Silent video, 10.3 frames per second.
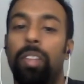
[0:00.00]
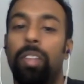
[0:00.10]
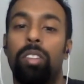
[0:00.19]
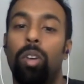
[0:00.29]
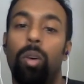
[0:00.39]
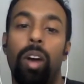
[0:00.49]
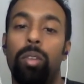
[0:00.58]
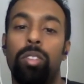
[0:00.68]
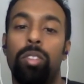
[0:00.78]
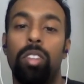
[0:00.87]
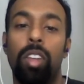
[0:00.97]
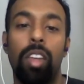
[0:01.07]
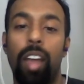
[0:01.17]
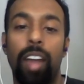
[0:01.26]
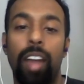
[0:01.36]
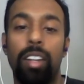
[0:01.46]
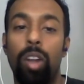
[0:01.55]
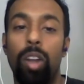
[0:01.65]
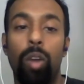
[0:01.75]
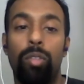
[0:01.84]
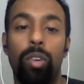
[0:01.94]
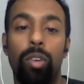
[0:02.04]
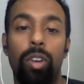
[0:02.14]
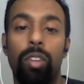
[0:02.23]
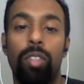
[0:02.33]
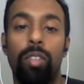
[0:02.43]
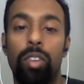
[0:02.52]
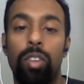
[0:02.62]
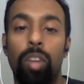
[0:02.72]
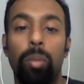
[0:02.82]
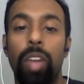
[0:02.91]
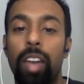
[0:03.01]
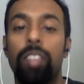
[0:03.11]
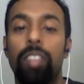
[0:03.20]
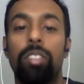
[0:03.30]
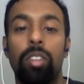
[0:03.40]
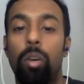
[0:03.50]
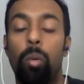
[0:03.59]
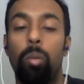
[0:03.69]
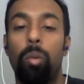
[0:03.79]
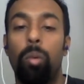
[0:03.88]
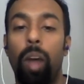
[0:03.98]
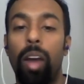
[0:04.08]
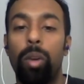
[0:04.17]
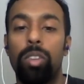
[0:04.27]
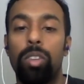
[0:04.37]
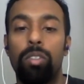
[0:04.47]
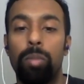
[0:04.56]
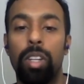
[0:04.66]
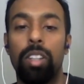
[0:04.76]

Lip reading: And so I didn't know for the first couple of days why I was even being